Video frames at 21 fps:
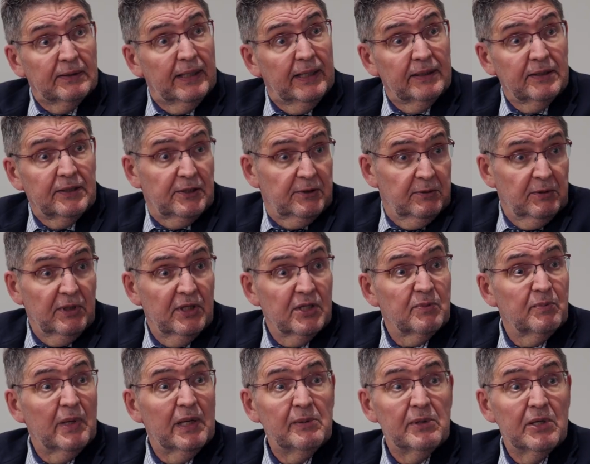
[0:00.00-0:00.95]
that
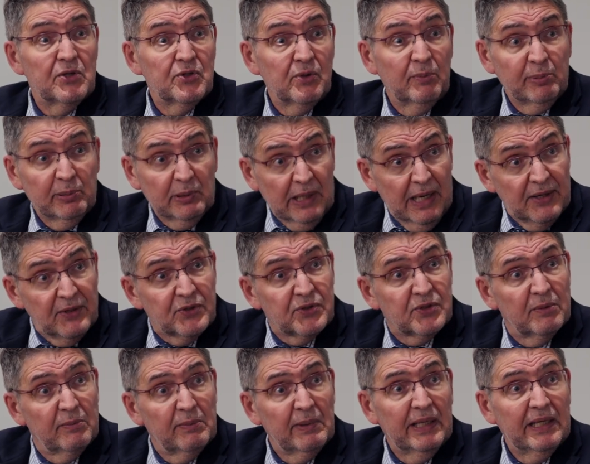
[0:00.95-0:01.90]
is maybe a surprise
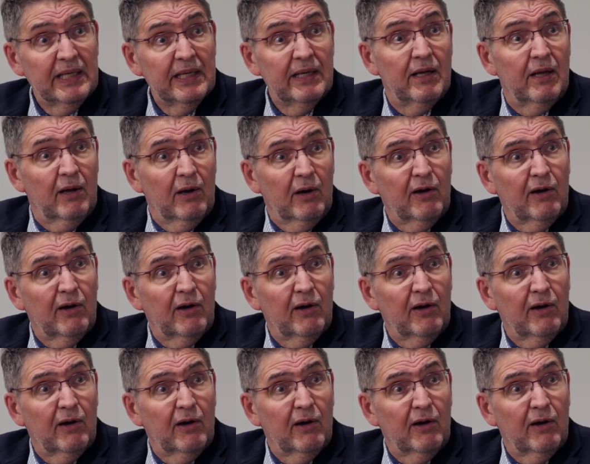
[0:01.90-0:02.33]
to many